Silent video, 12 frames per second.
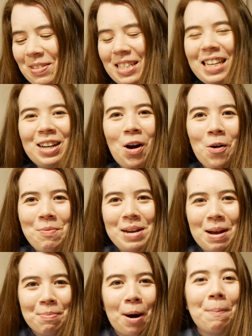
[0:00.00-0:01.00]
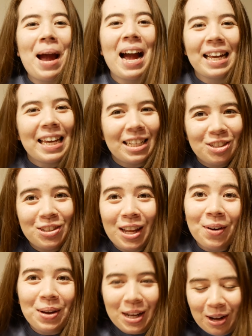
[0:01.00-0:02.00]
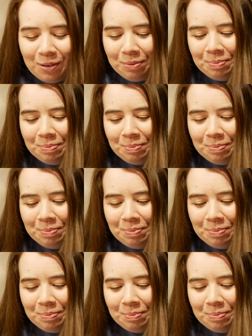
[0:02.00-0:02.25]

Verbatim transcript: just gonna open up our package, there we go.